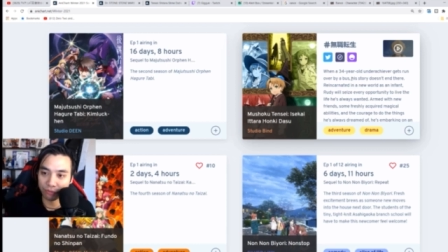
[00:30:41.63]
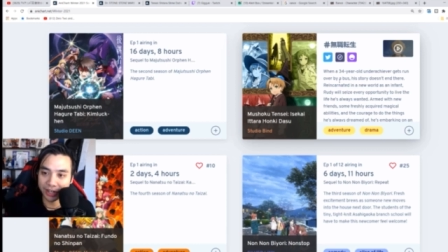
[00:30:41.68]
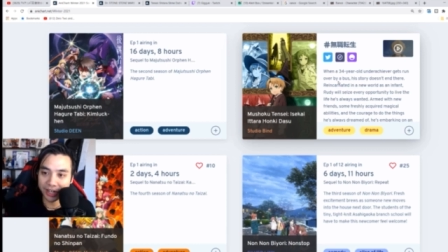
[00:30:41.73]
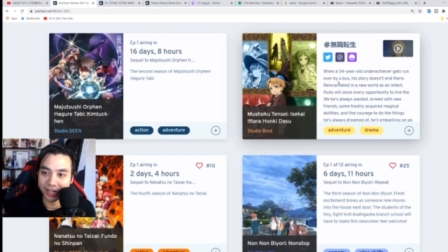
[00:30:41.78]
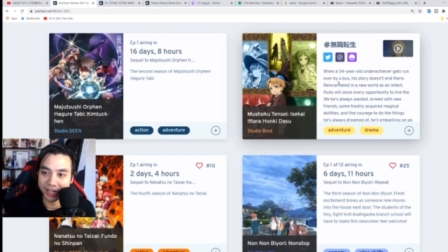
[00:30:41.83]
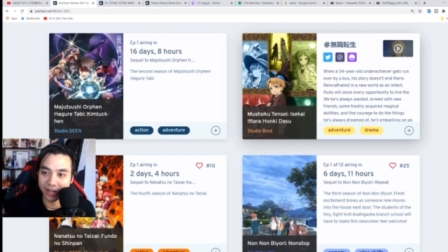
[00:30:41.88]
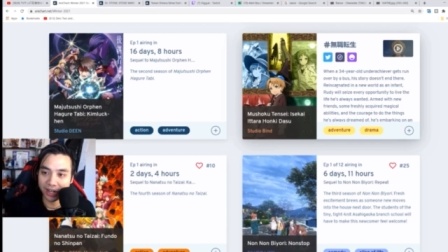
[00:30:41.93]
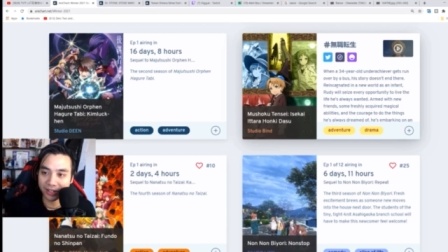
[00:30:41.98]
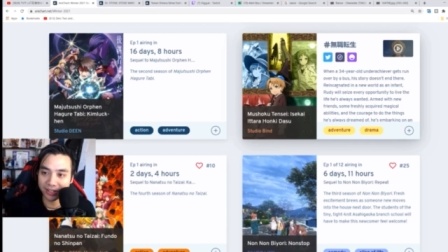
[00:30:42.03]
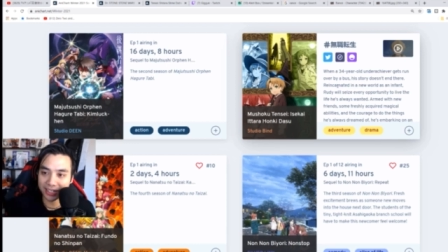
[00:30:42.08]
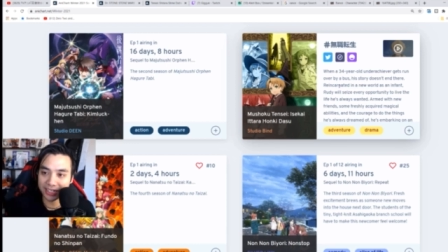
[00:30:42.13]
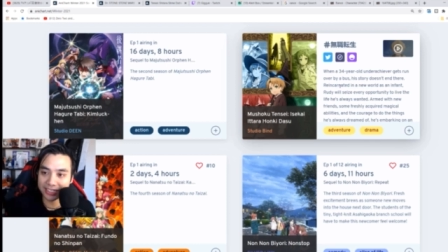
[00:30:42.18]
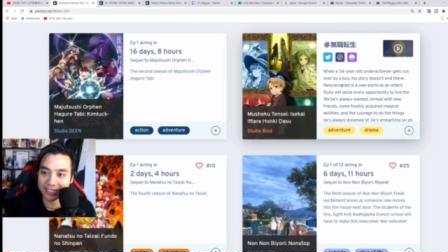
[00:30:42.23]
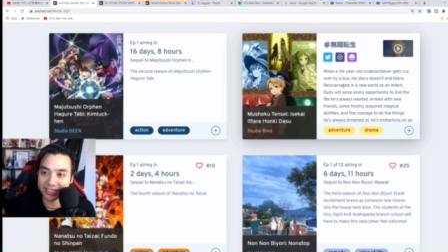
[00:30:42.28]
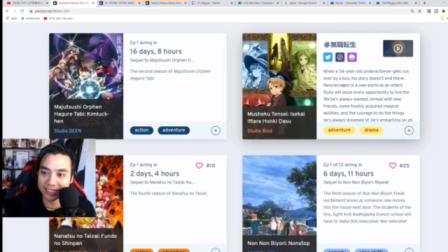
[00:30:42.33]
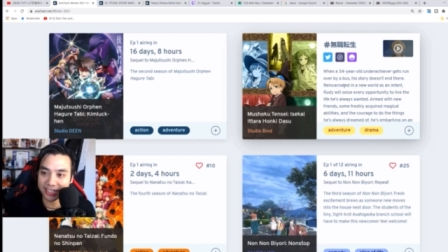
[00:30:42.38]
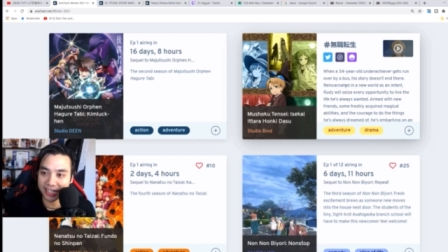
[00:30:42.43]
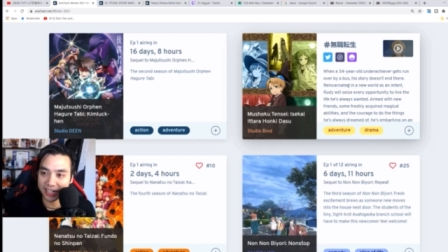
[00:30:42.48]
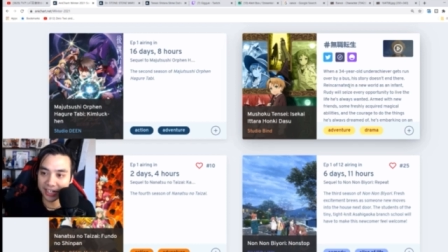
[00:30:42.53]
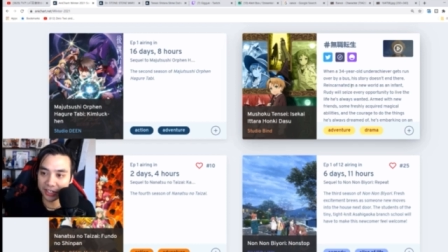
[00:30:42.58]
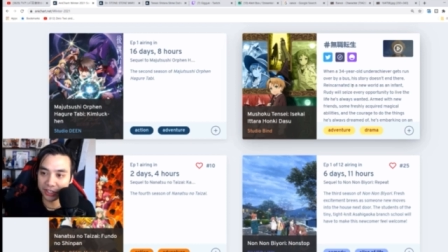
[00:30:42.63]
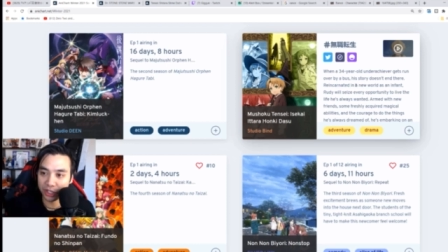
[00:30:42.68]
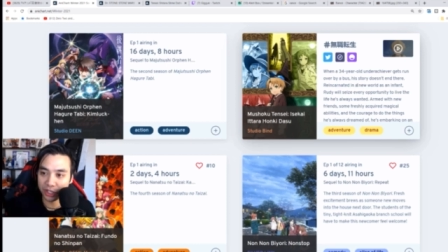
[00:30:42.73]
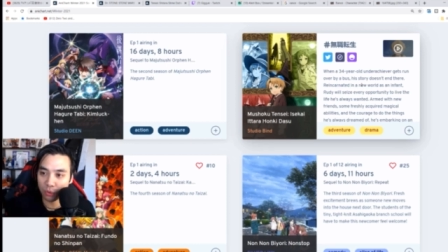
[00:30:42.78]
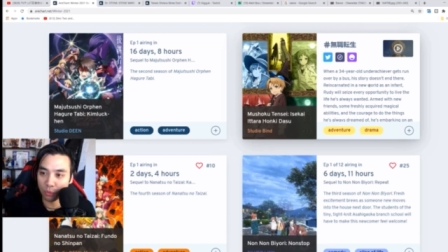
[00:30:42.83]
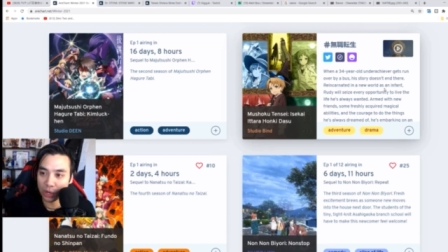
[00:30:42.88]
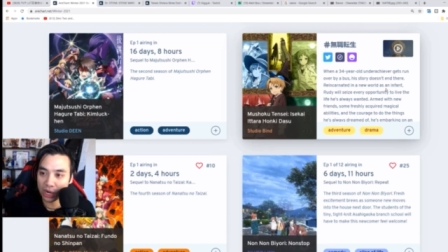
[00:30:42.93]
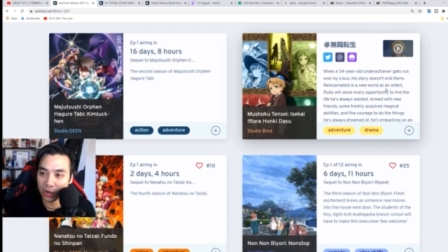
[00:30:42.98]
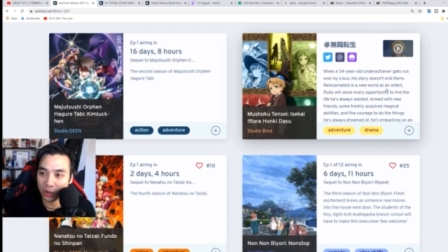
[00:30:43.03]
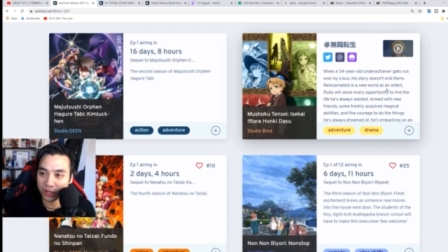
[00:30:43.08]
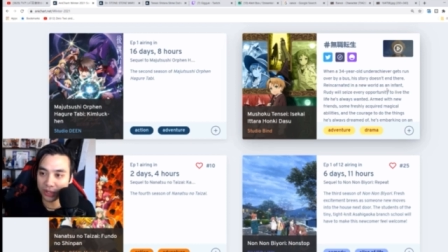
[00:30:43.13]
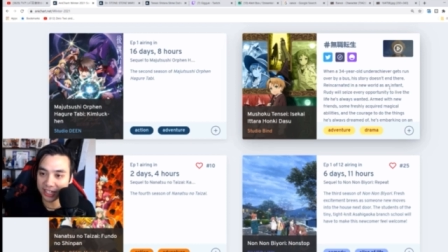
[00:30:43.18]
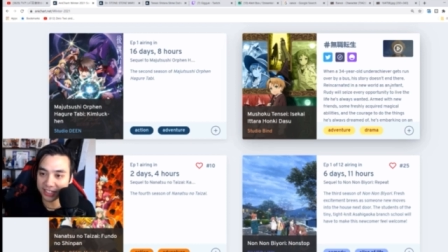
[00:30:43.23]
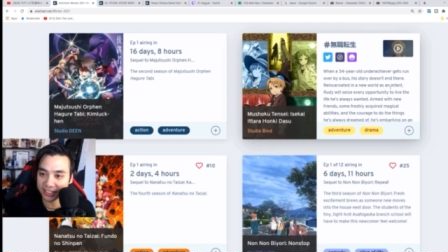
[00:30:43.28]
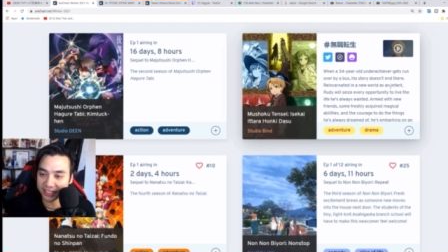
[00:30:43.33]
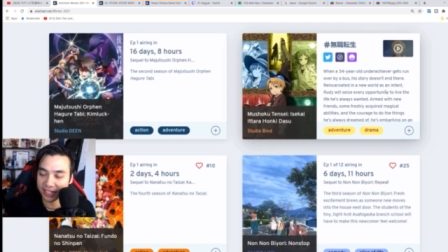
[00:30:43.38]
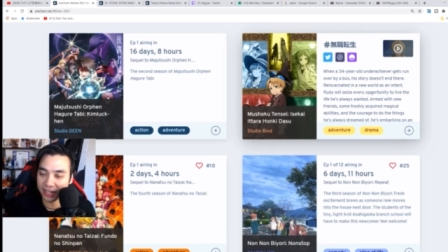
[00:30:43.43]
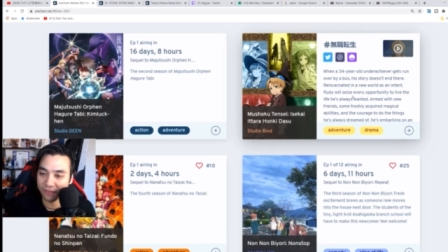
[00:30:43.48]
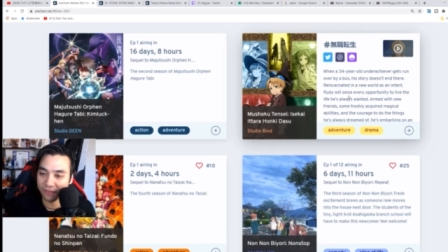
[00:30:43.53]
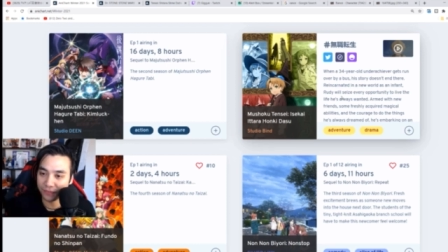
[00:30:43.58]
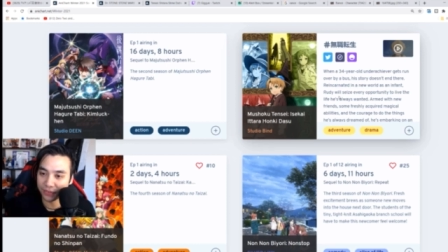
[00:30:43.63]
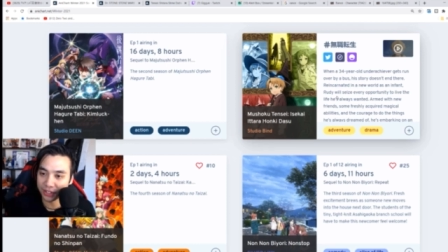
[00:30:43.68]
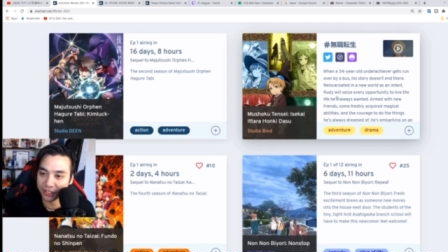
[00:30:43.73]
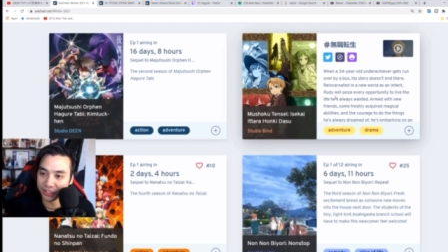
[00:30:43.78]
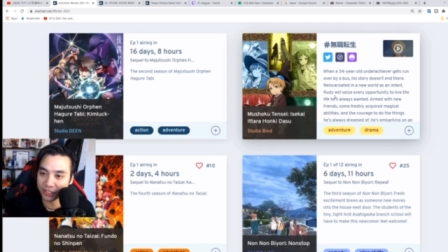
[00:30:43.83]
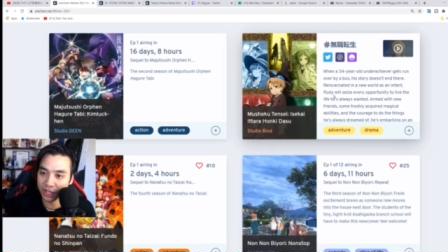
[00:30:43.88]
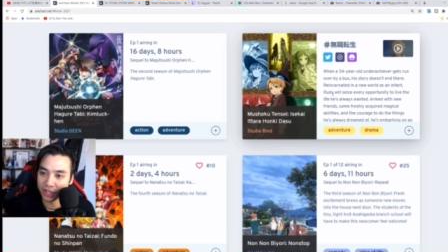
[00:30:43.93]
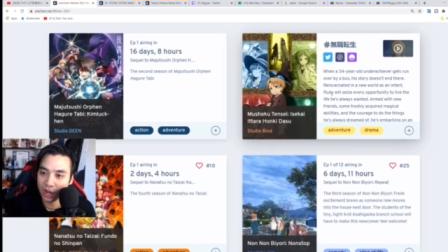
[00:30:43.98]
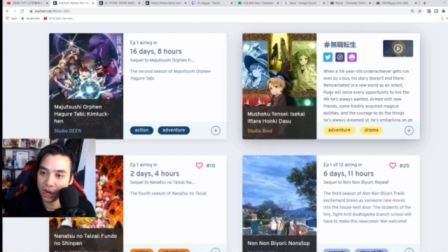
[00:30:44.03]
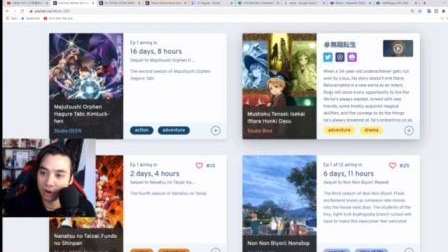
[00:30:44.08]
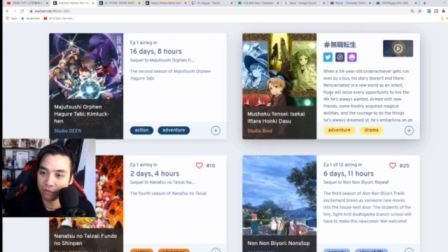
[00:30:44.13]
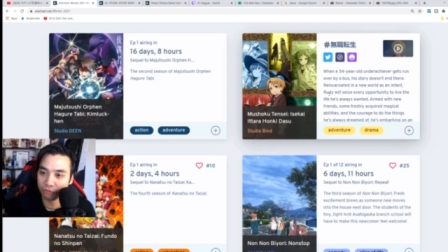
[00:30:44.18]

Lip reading: Reincarnated in a new world as an infant,